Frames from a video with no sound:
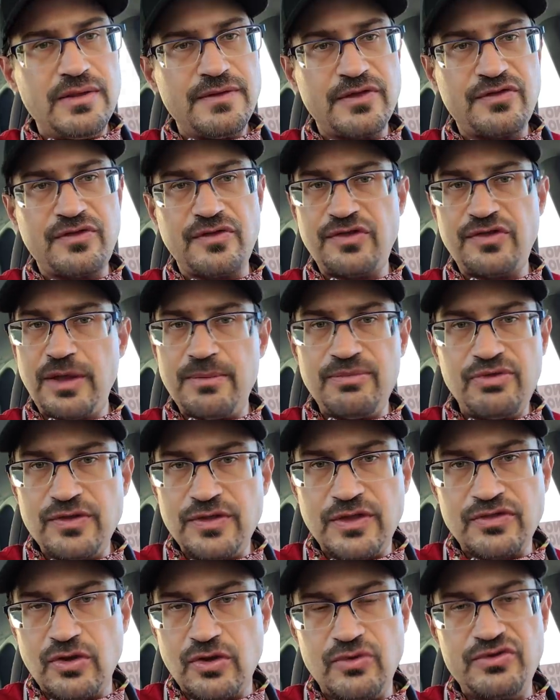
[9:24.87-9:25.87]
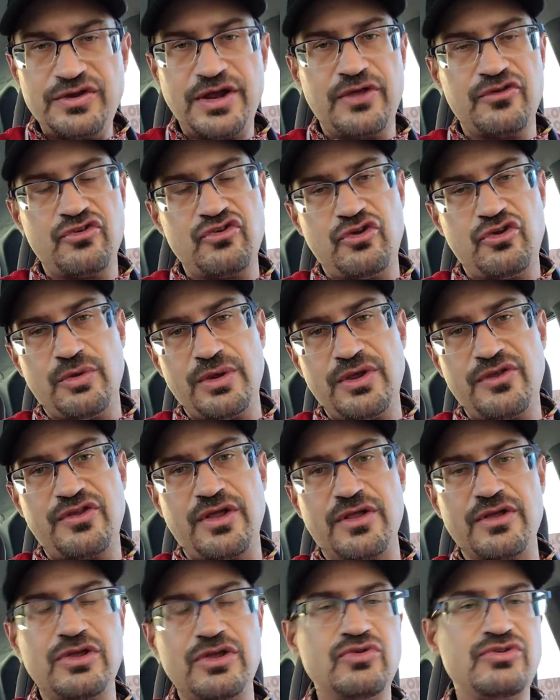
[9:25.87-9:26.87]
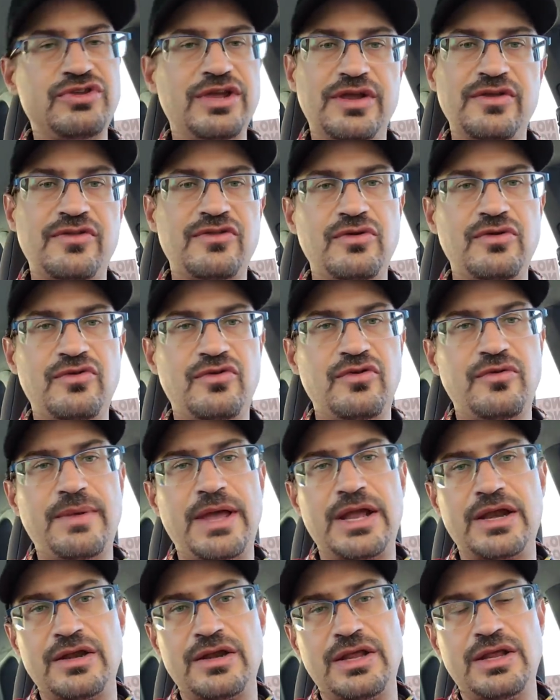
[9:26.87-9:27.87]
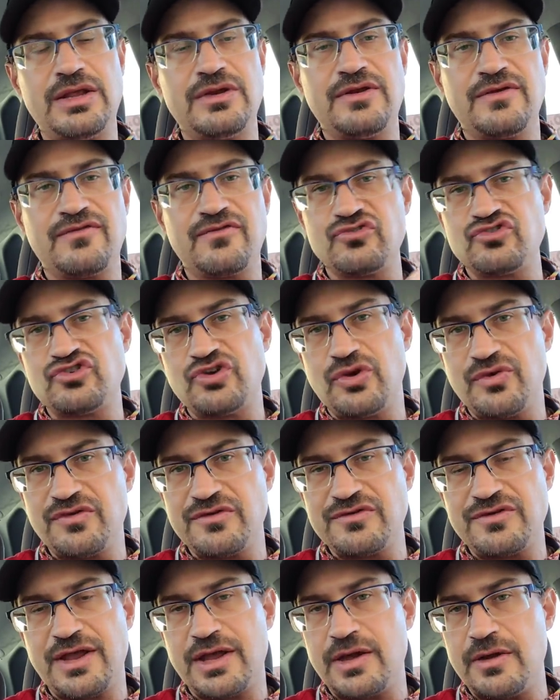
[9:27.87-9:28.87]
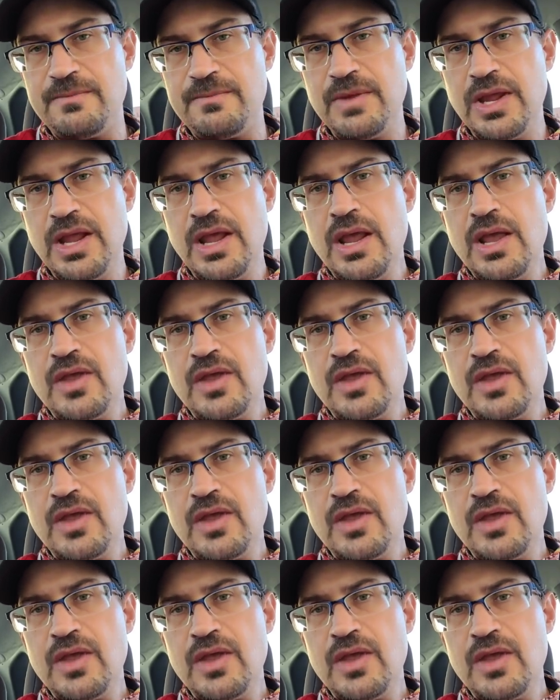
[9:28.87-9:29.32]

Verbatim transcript: That's the same thing that the hotels are doing, selling you tickets to Zumanity and different shows in town.